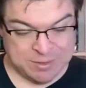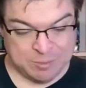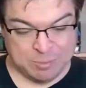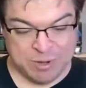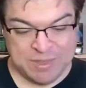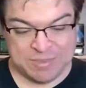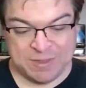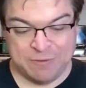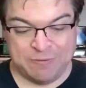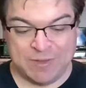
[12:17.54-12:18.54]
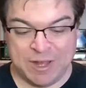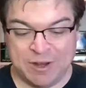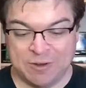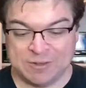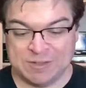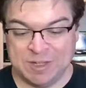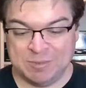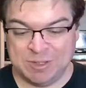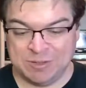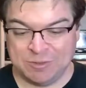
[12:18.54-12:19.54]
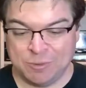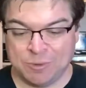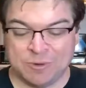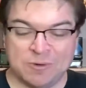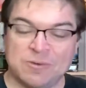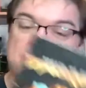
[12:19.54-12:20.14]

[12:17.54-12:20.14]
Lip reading: Breath of Fire Demon Quarter